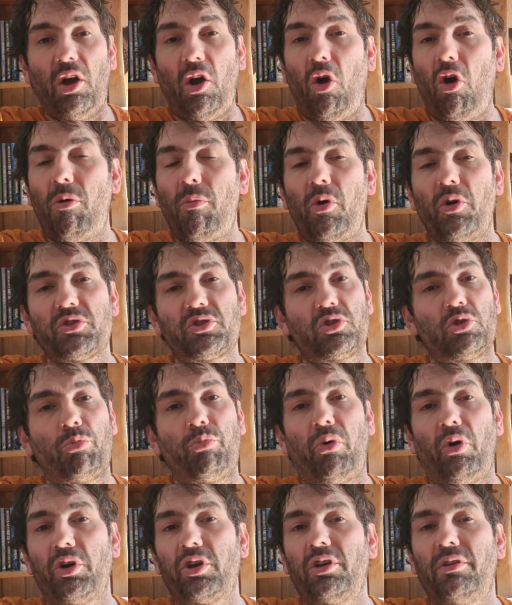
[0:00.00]
Almost to the
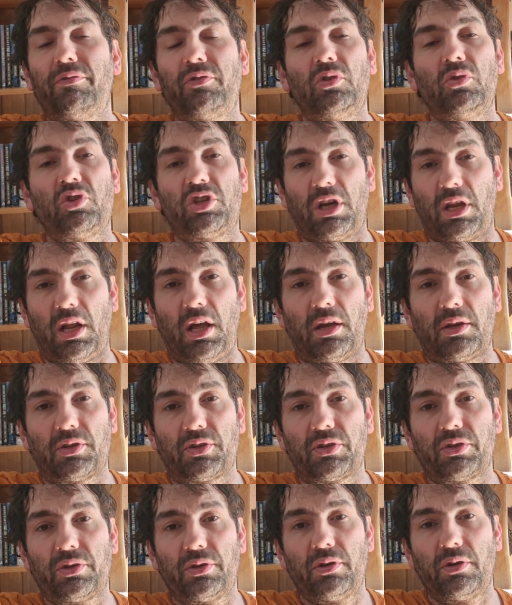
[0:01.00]
point of
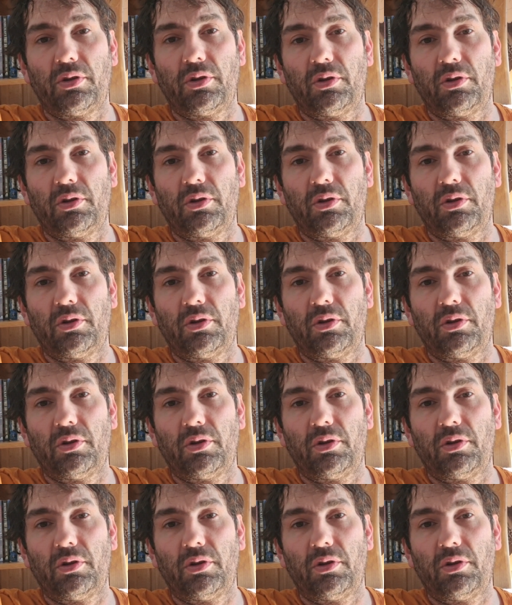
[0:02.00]
eugenics.